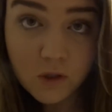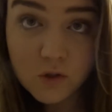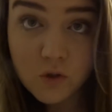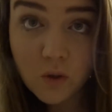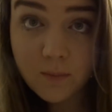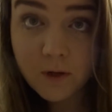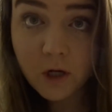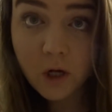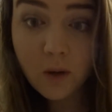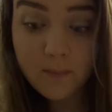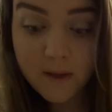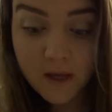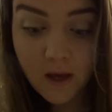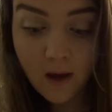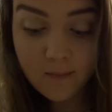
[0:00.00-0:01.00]
So I'm gonna go
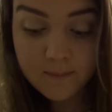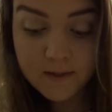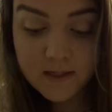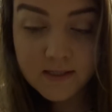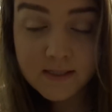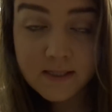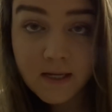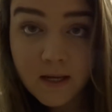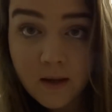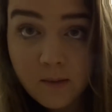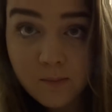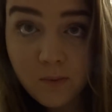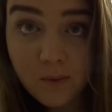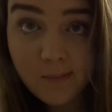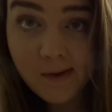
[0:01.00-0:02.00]
make copies,
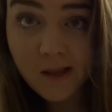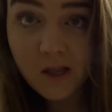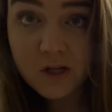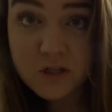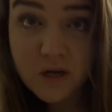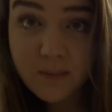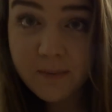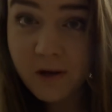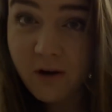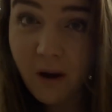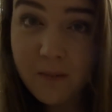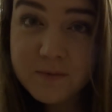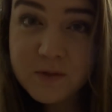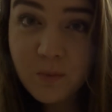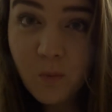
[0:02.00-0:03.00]
put my lunch up, and
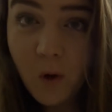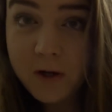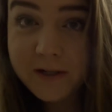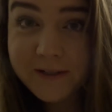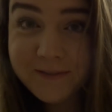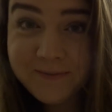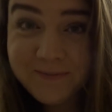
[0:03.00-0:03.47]
grab some water.